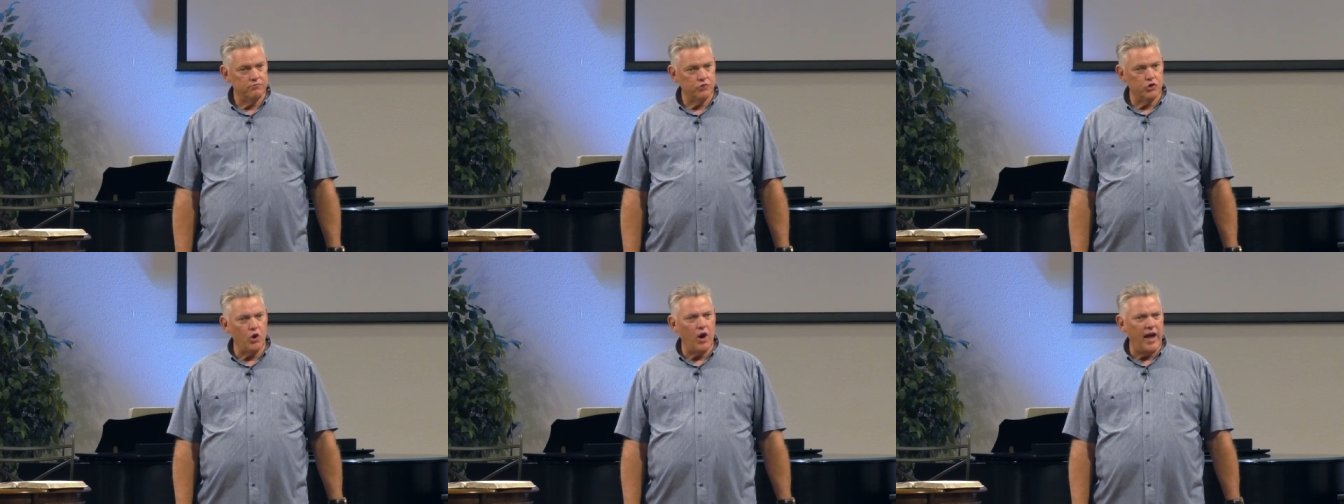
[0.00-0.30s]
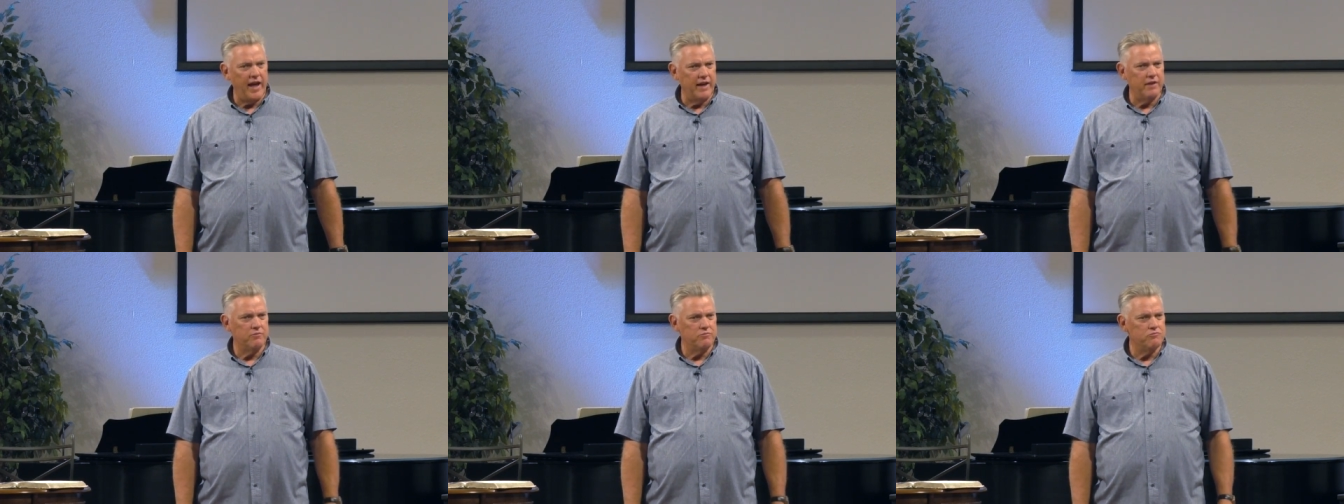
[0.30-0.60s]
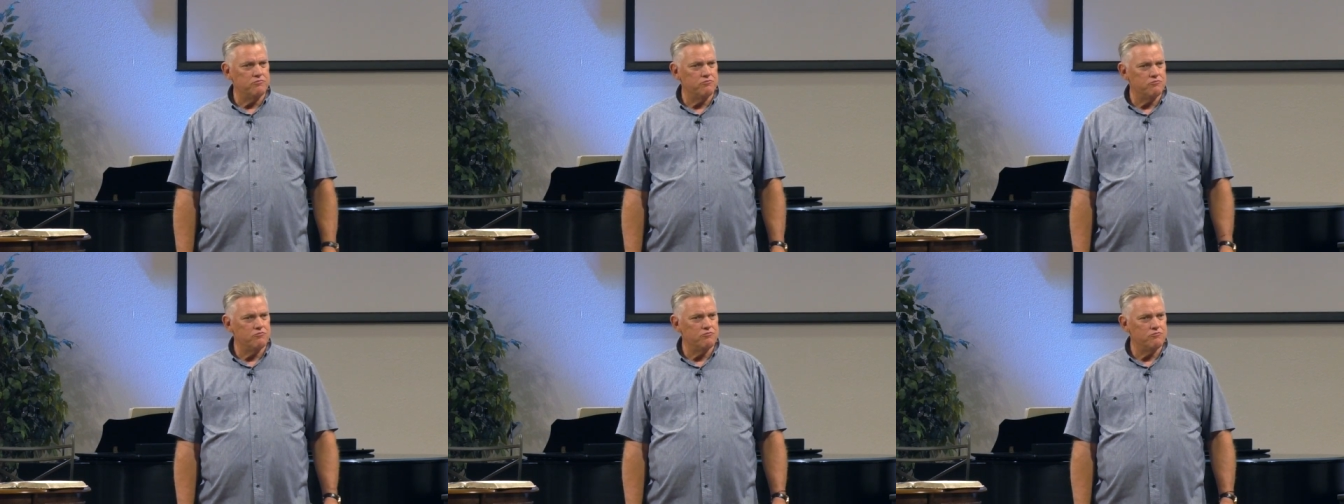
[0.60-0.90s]
Try
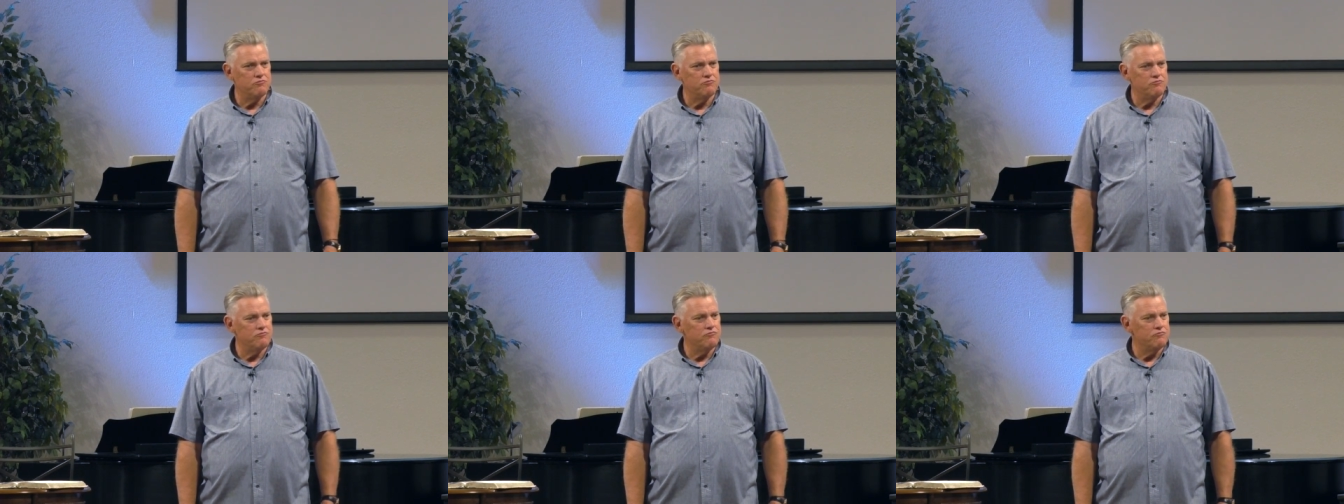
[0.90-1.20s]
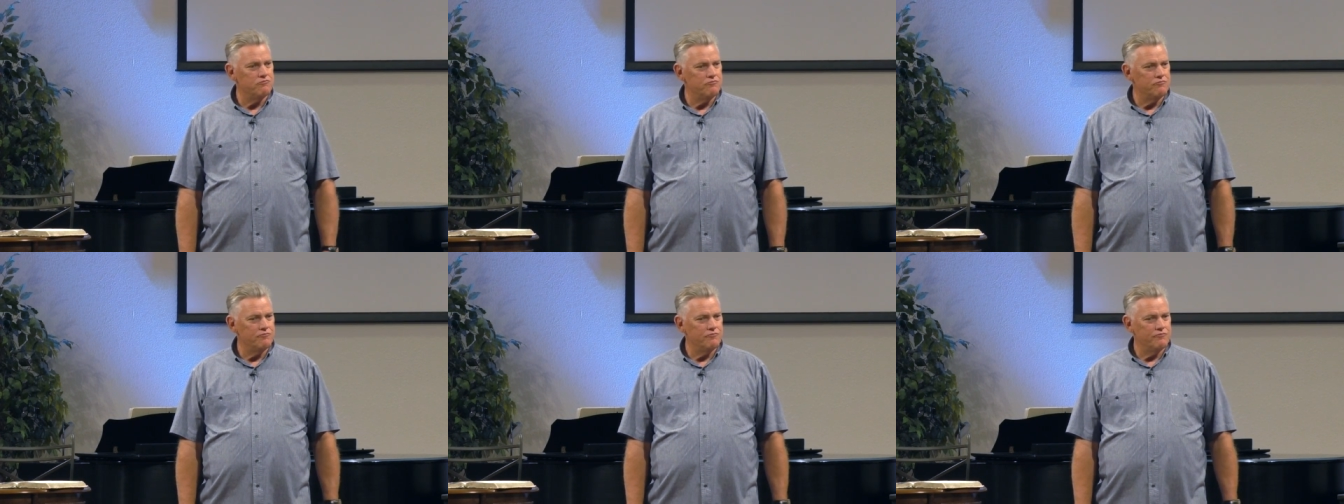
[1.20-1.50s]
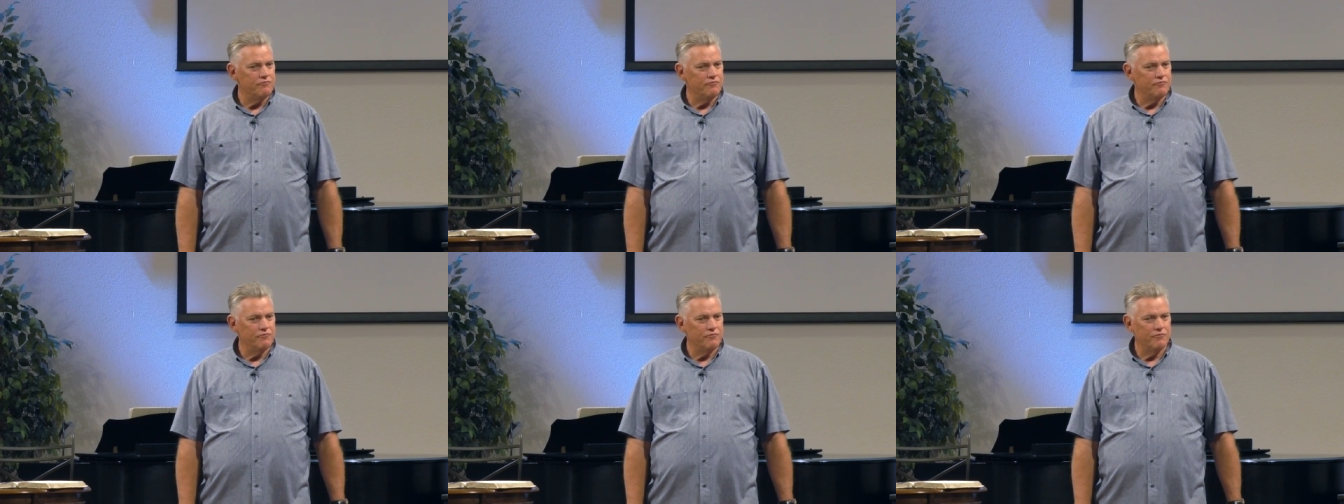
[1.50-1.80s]

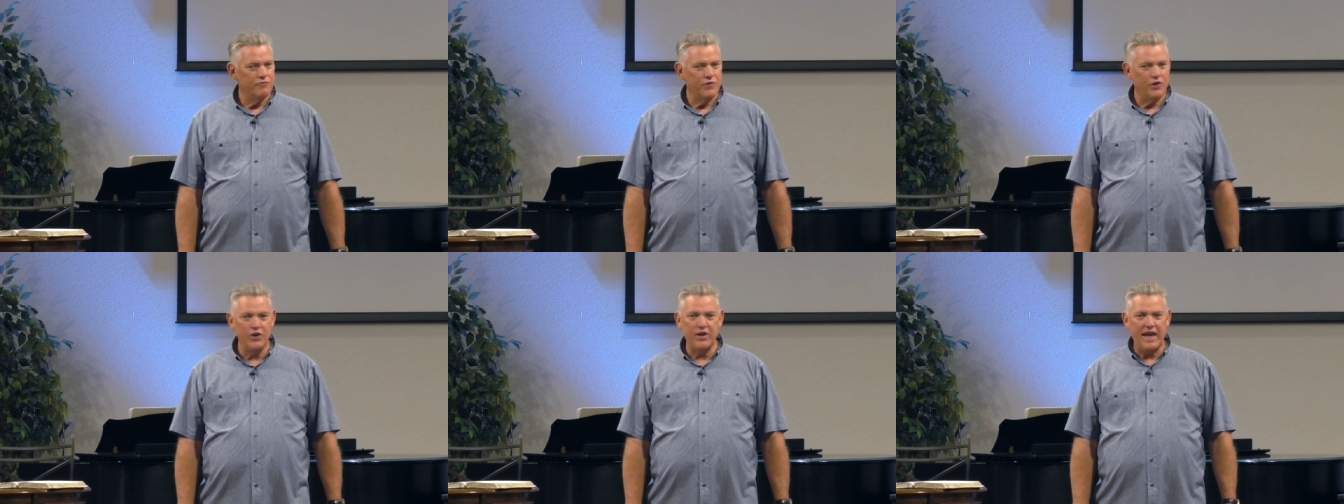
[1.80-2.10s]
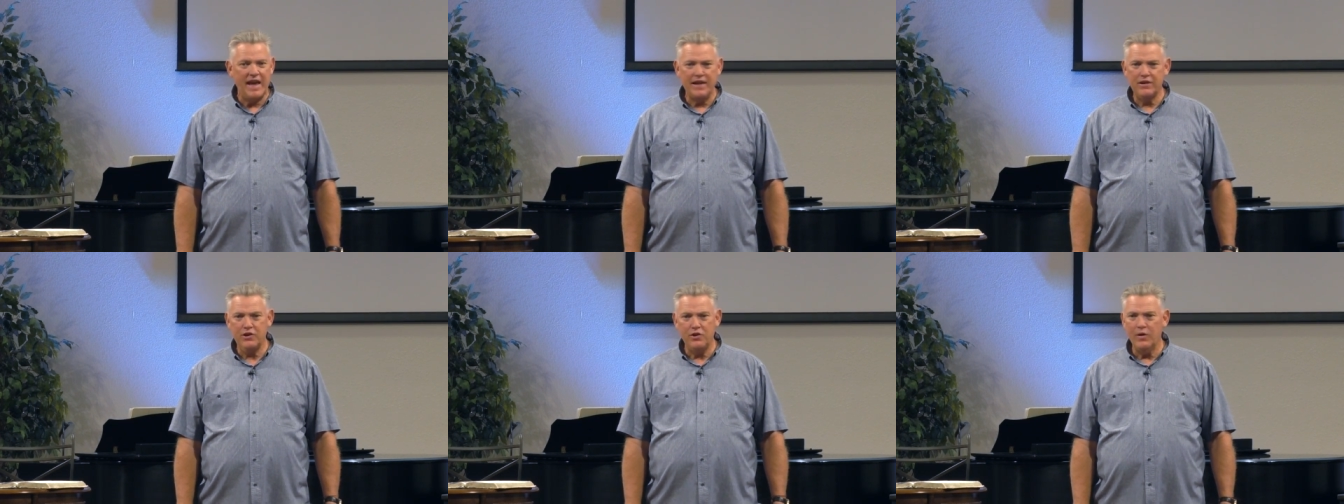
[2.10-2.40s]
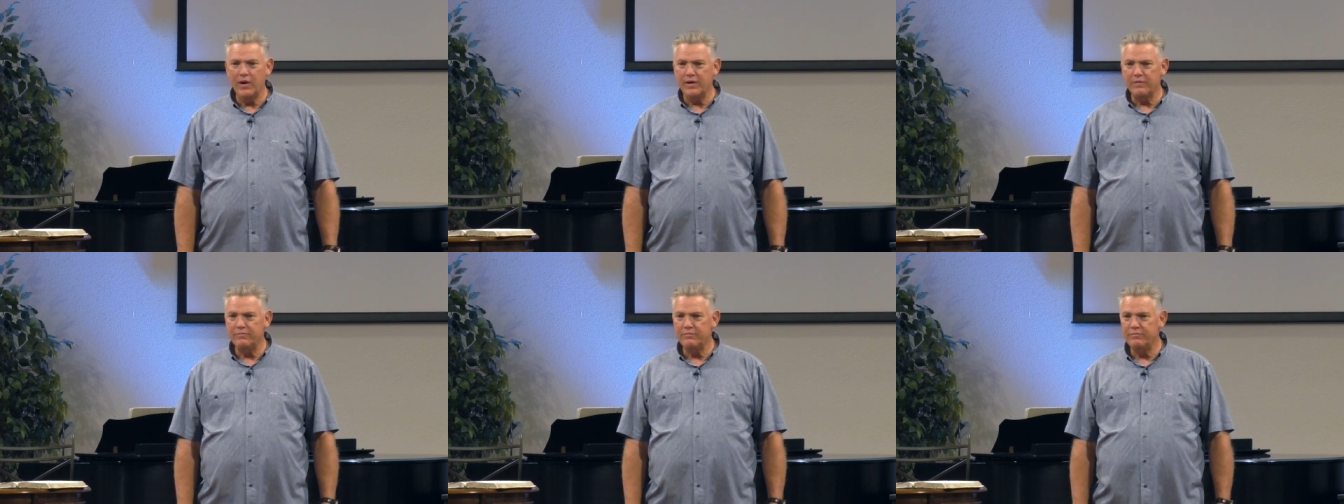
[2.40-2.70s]
it. You can't
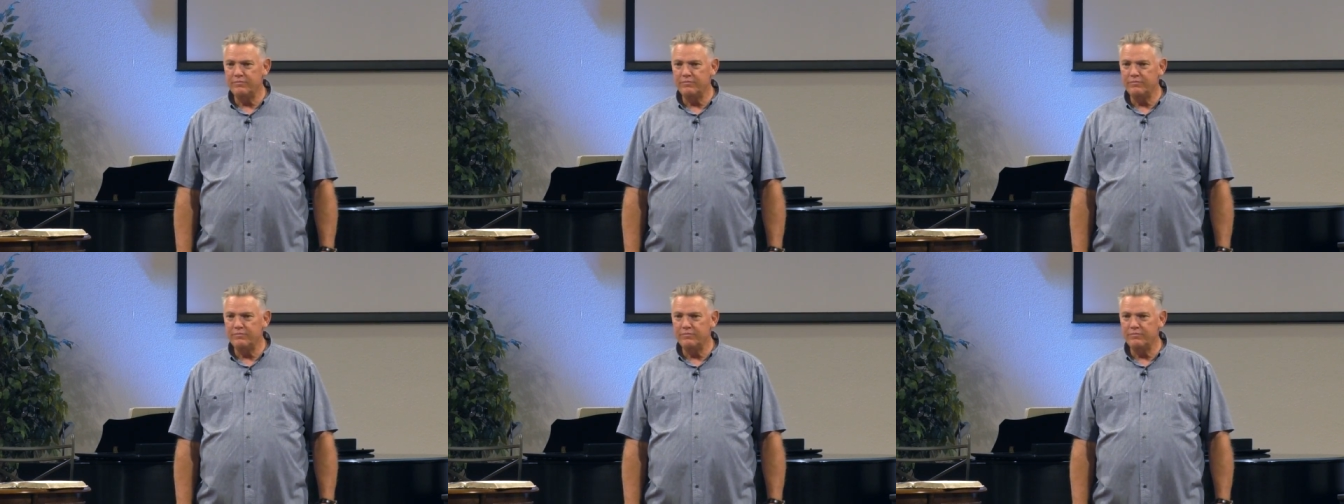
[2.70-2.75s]
do it.